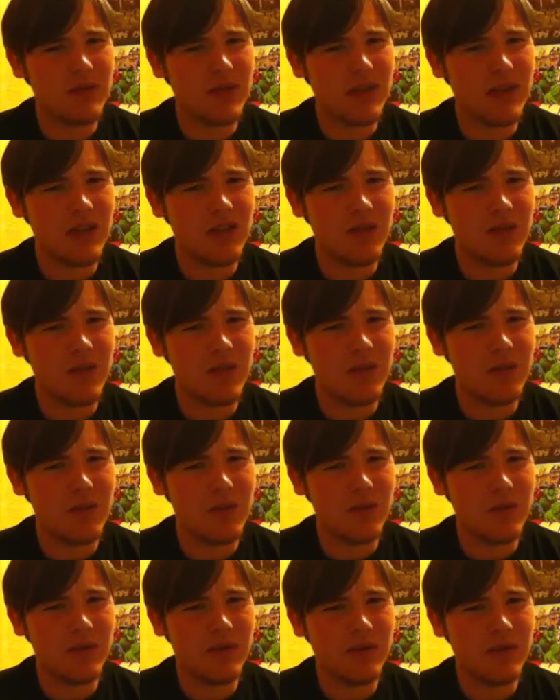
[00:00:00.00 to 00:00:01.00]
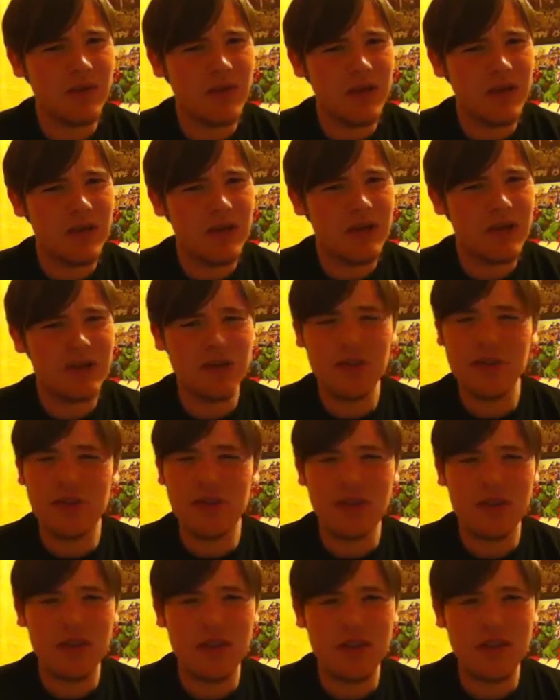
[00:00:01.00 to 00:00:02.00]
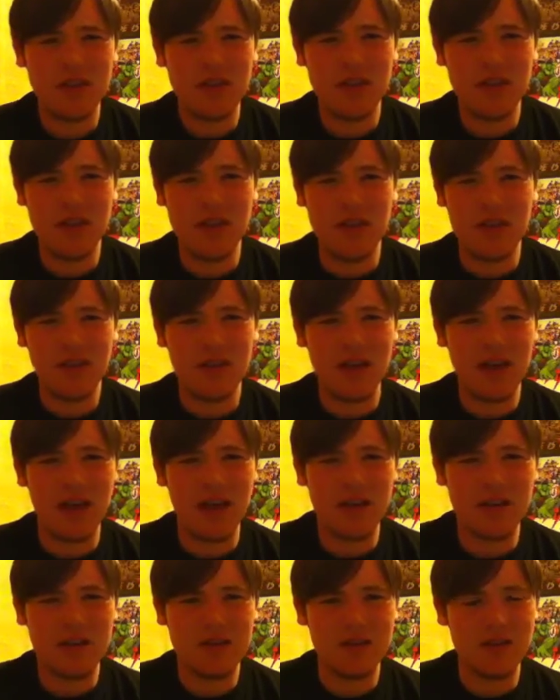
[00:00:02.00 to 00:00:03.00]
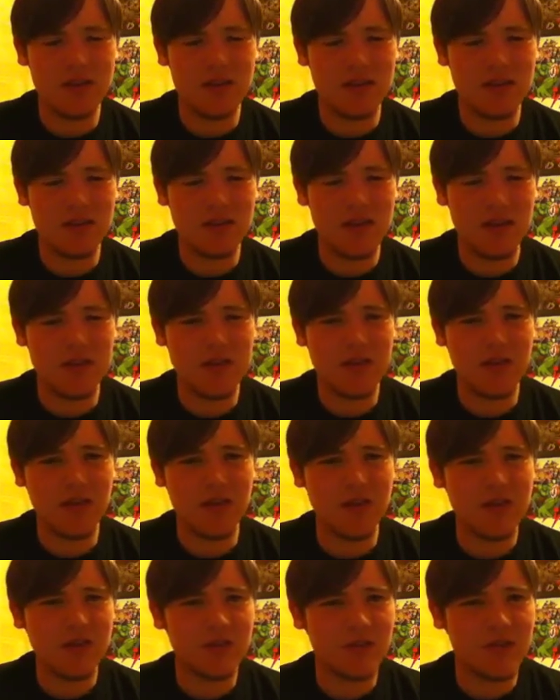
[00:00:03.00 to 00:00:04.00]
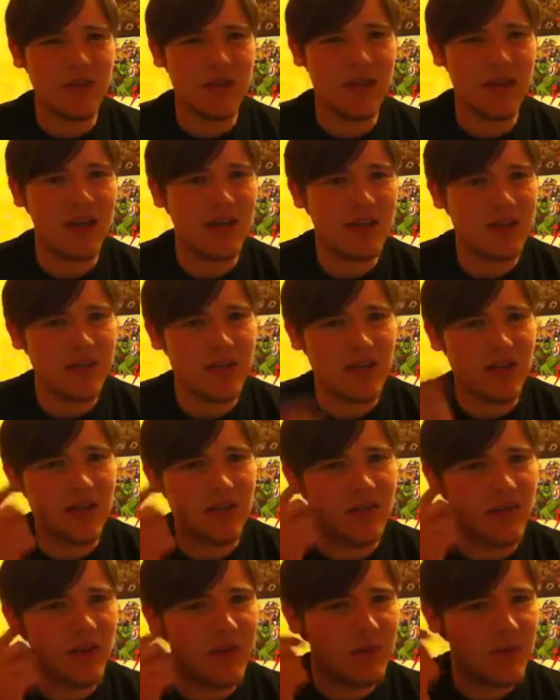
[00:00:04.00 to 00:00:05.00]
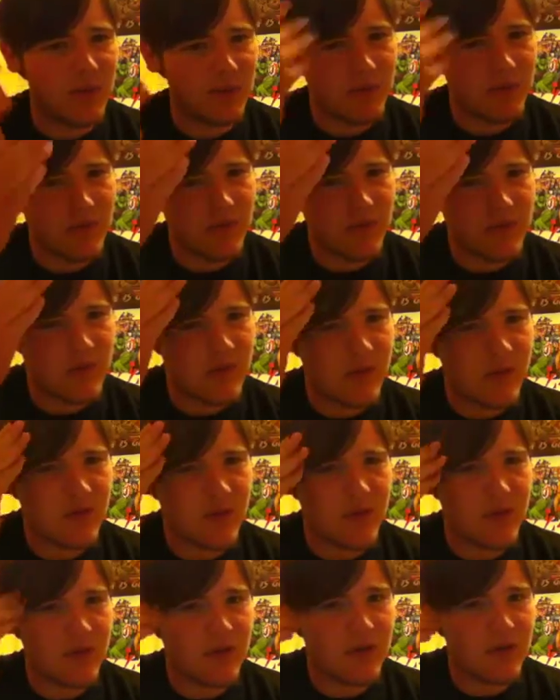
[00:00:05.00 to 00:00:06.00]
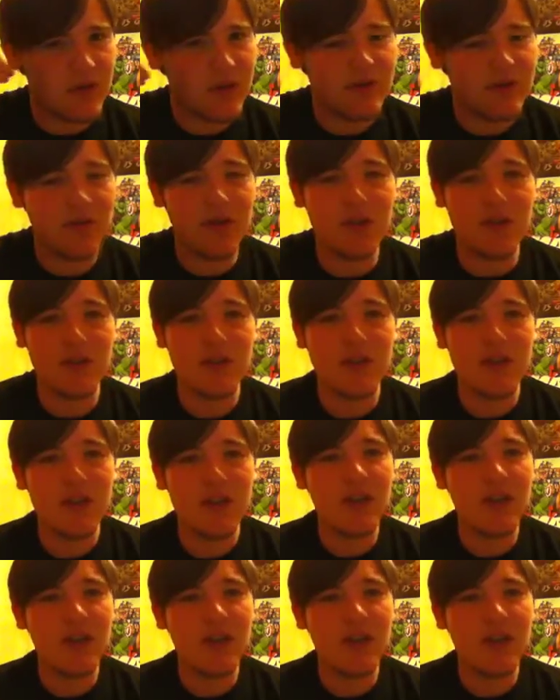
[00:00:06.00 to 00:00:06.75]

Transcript: Did he kill 5 people during the chaos that Joker was bringing? He actually killed 5 people doing his own thing, trying to